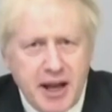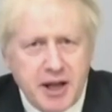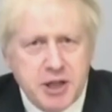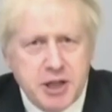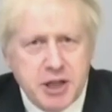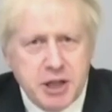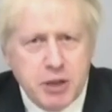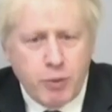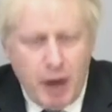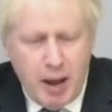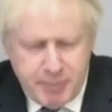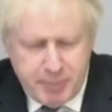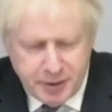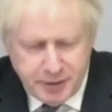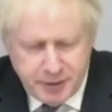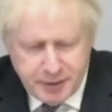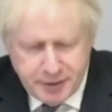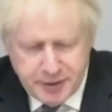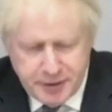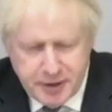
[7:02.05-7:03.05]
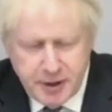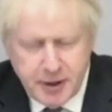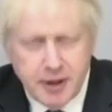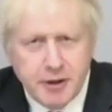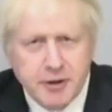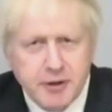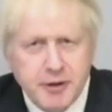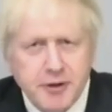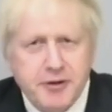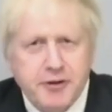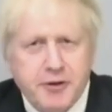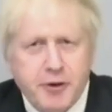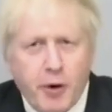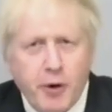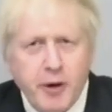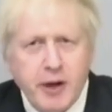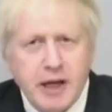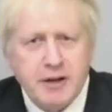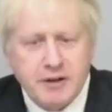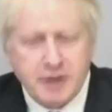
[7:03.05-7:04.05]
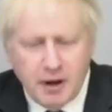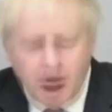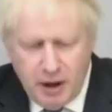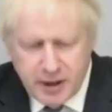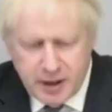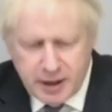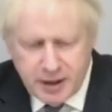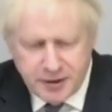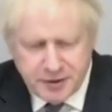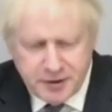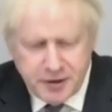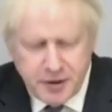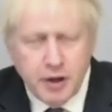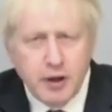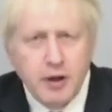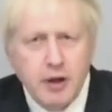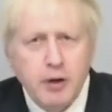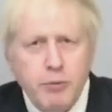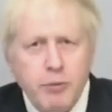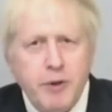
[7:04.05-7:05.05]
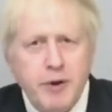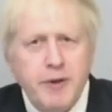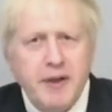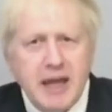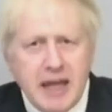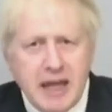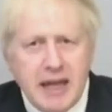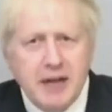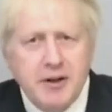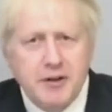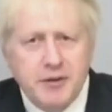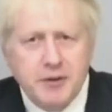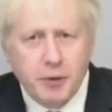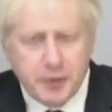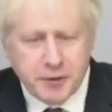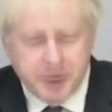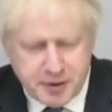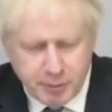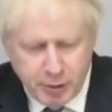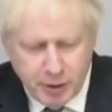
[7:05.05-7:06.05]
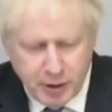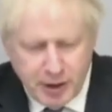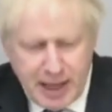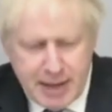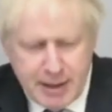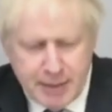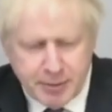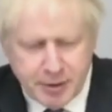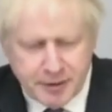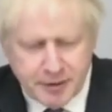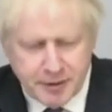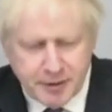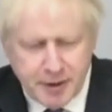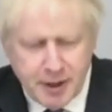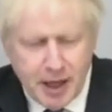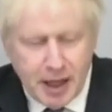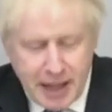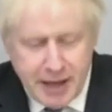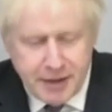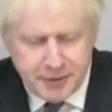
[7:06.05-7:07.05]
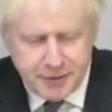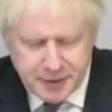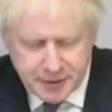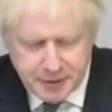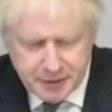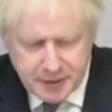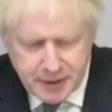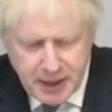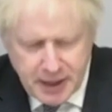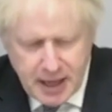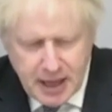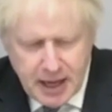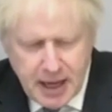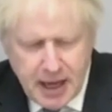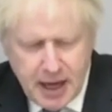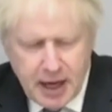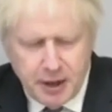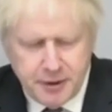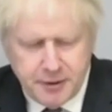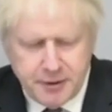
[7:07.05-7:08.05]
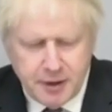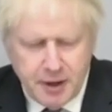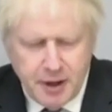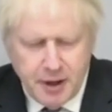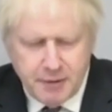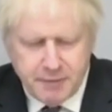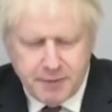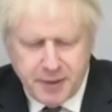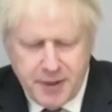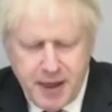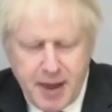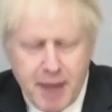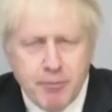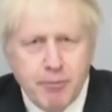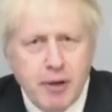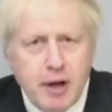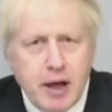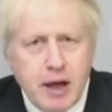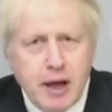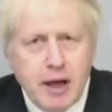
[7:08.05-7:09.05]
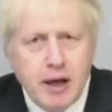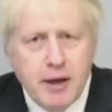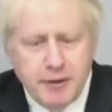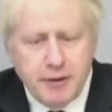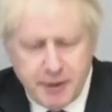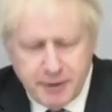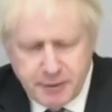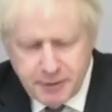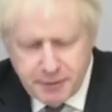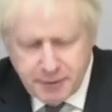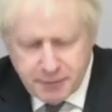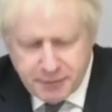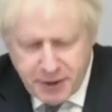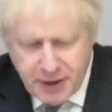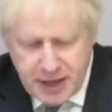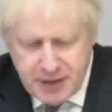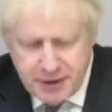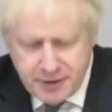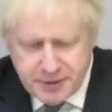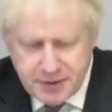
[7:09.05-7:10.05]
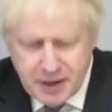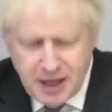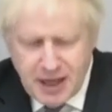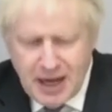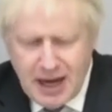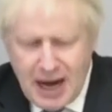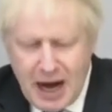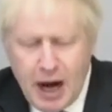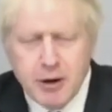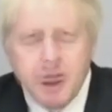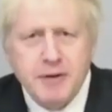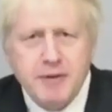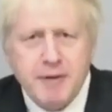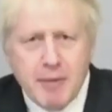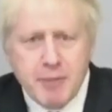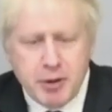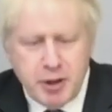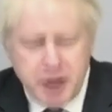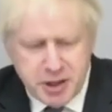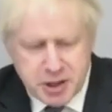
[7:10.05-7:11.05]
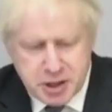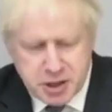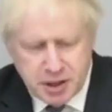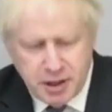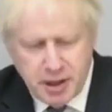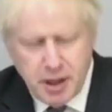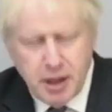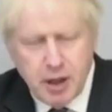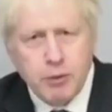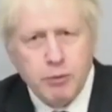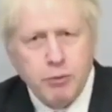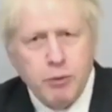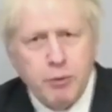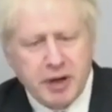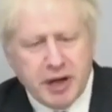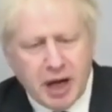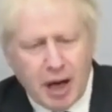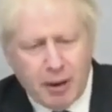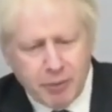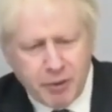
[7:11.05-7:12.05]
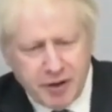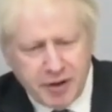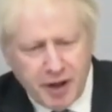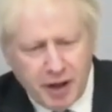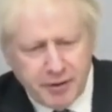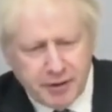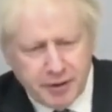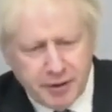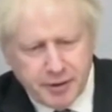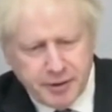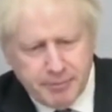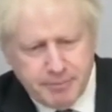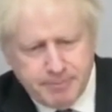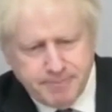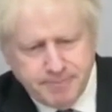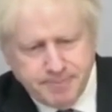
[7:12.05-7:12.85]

energy weapons, destroying targets with inexhaustible labors, uh, lasers. And for them, the, the phrase "out of ammunition" will become redundant.